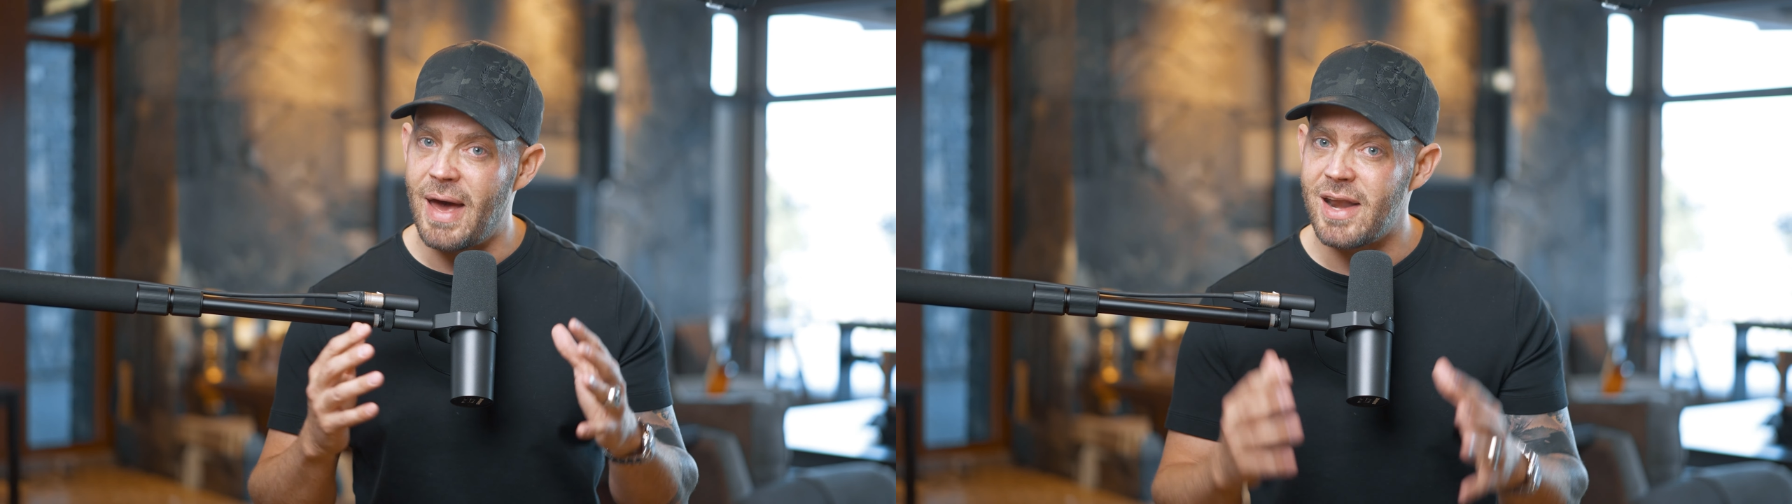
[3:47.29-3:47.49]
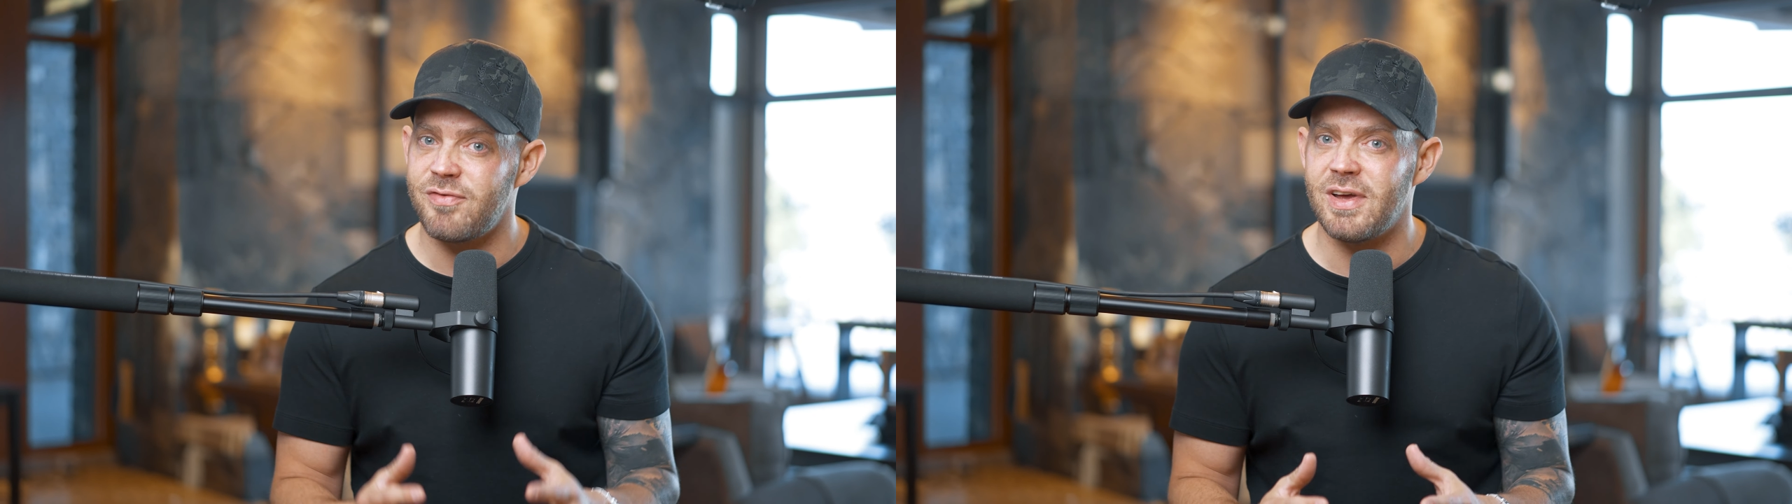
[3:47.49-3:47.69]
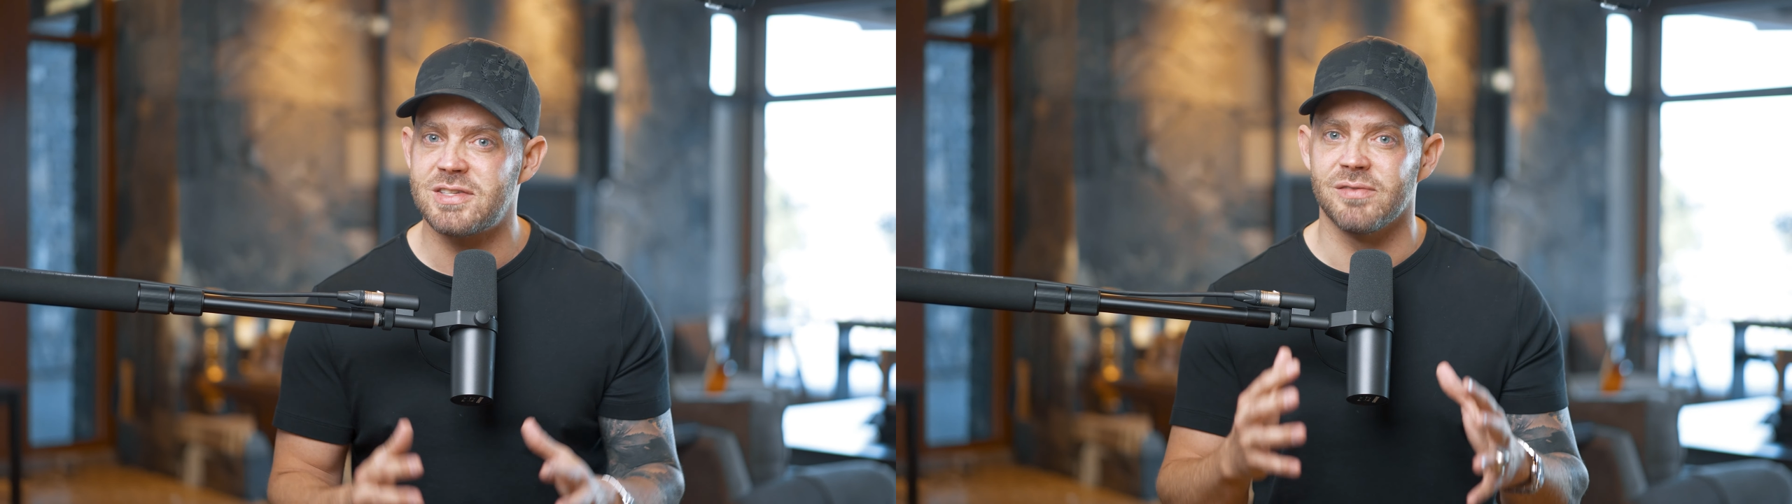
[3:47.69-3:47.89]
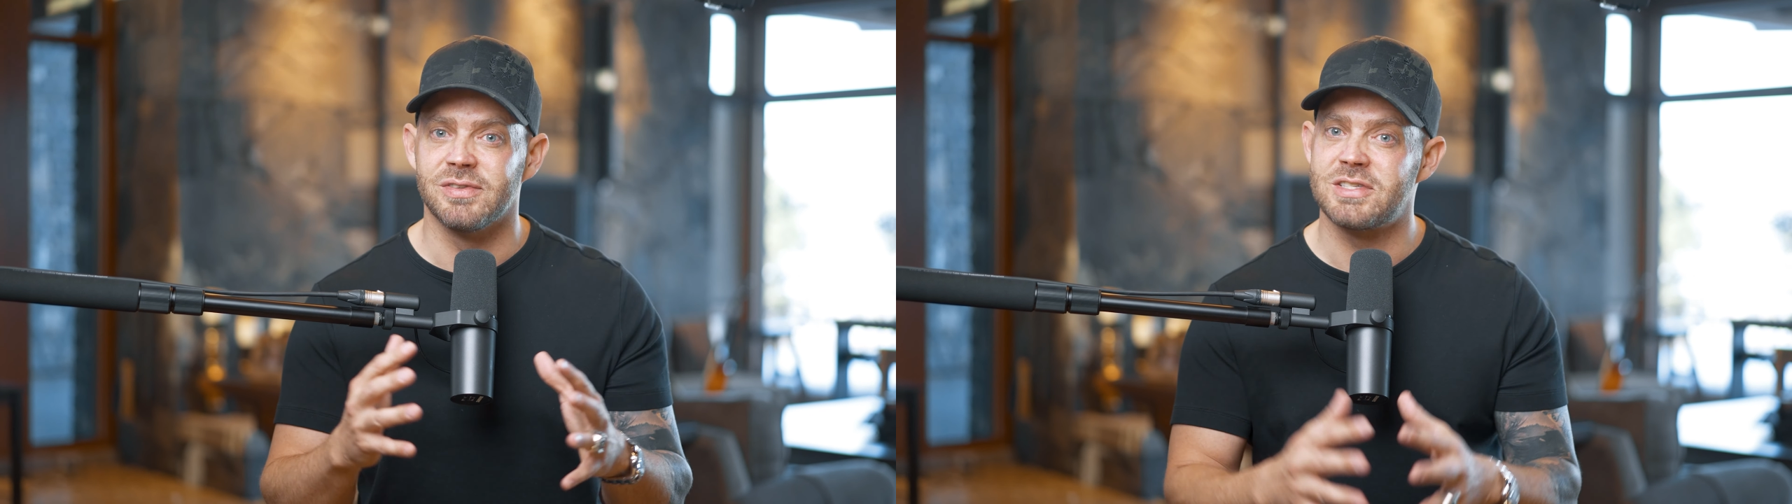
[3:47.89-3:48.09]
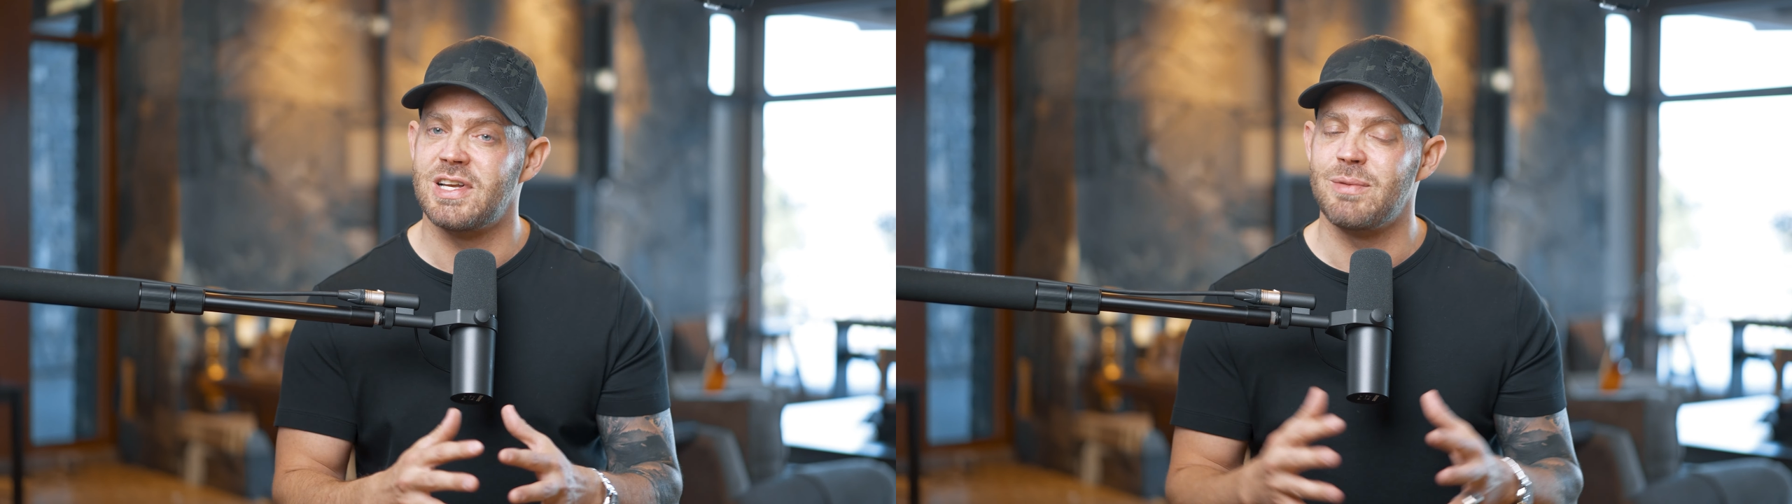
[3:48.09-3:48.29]
benefits of
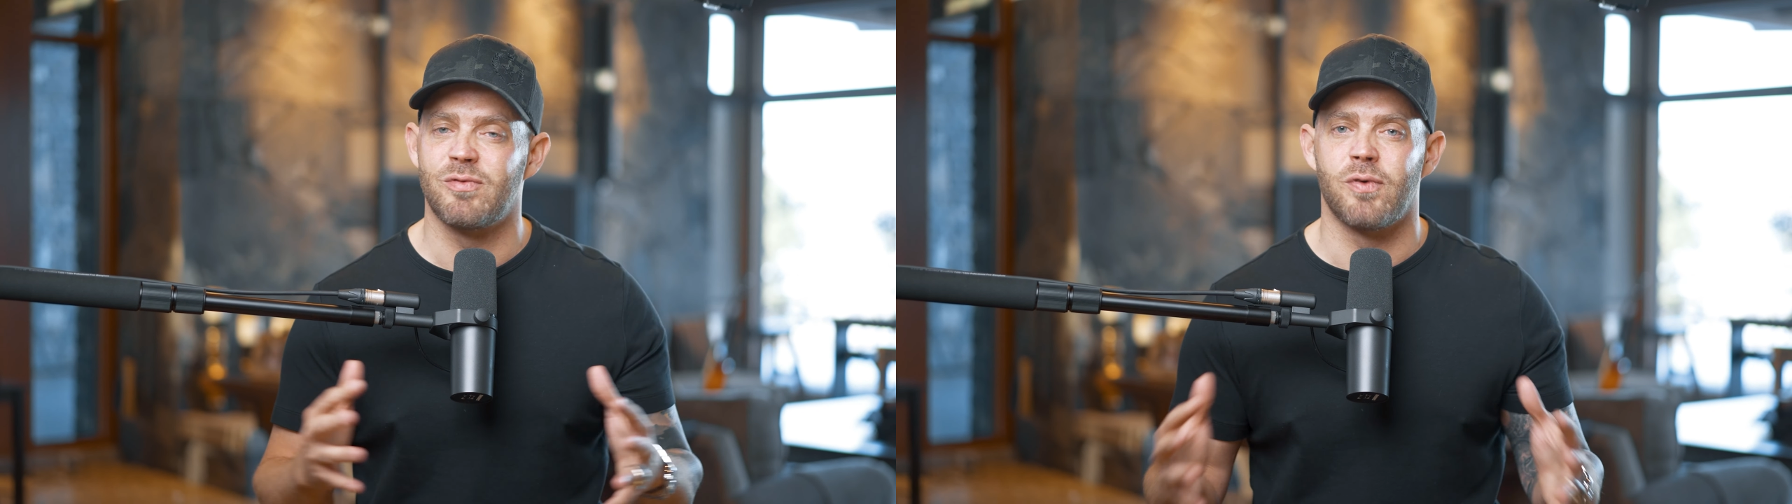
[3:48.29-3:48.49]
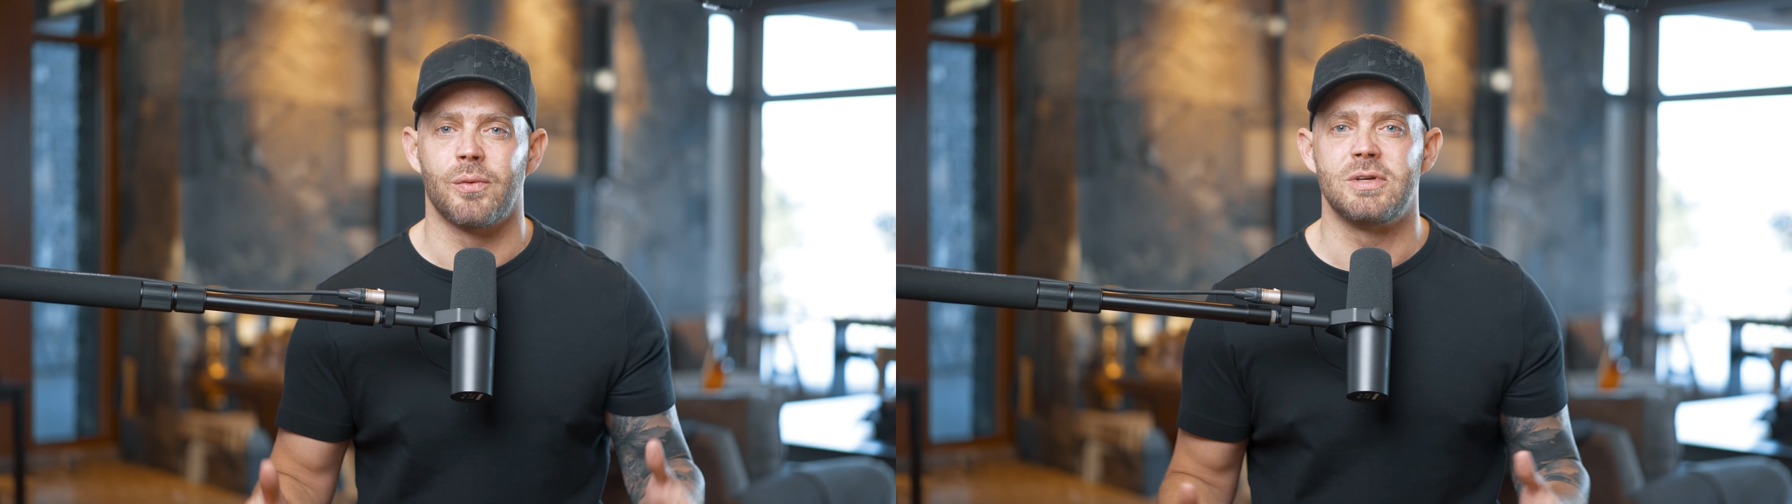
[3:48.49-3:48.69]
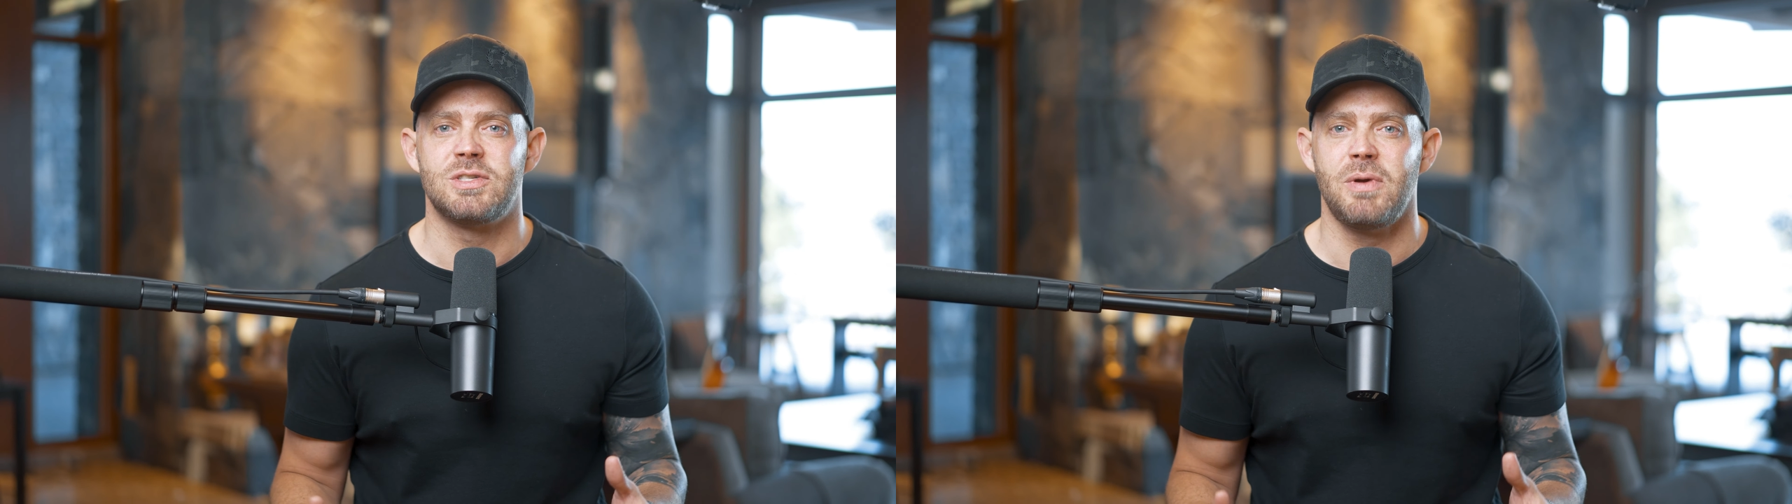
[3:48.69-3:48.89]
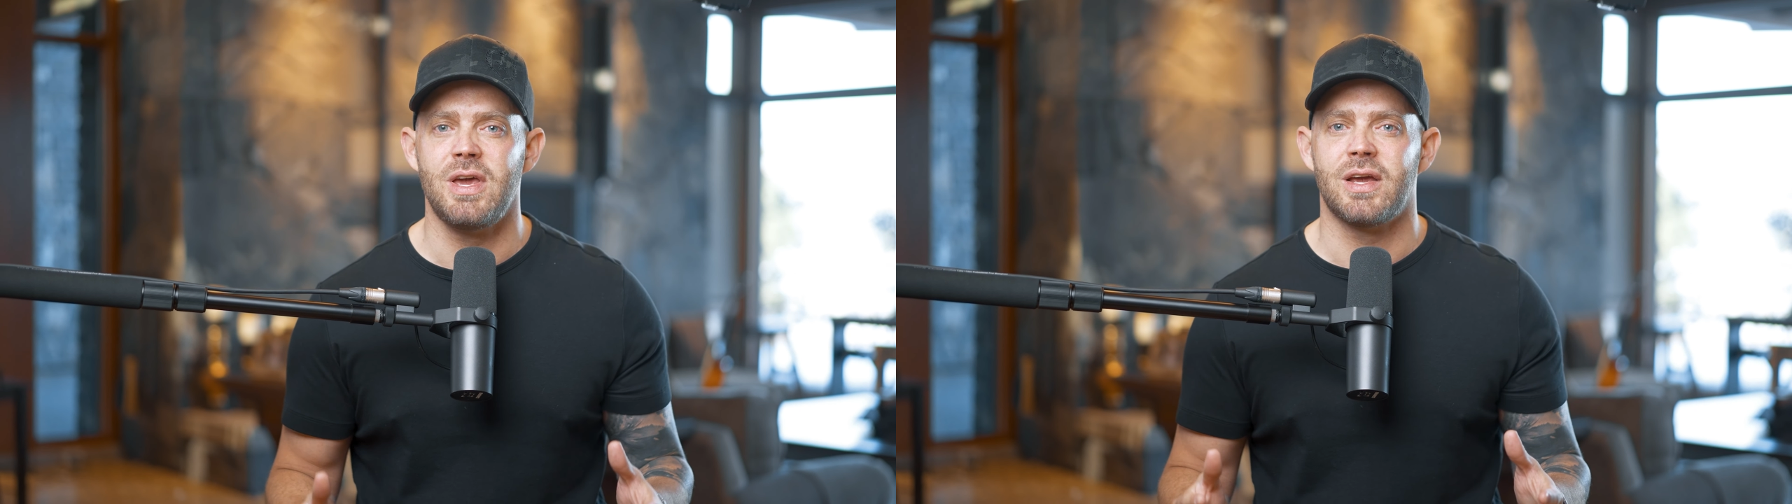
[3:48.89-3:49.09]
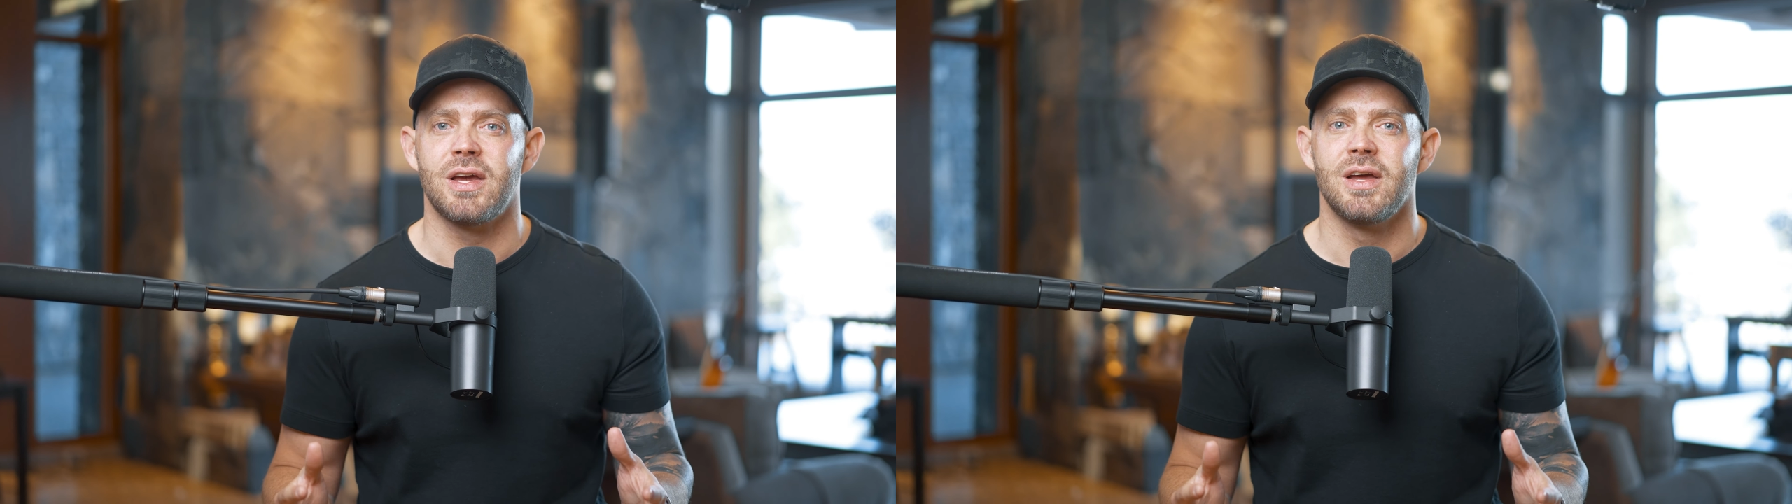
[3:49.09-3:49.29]
listening before we
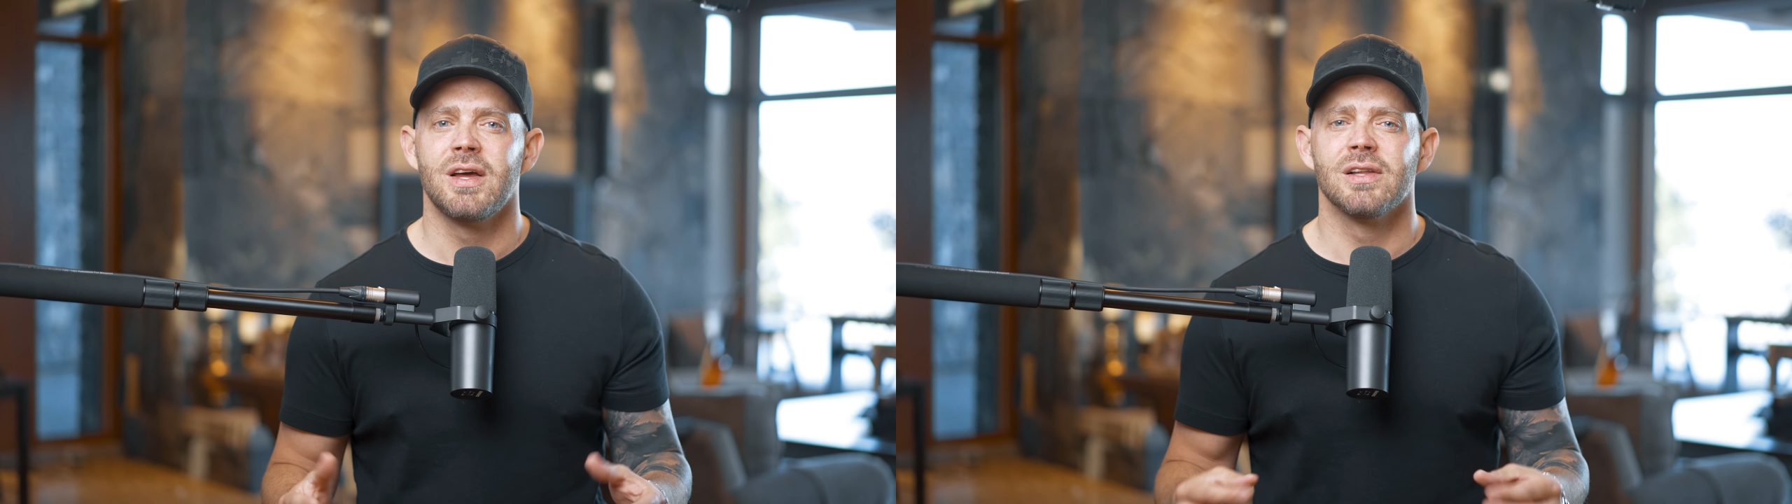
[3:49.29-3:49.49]
speak,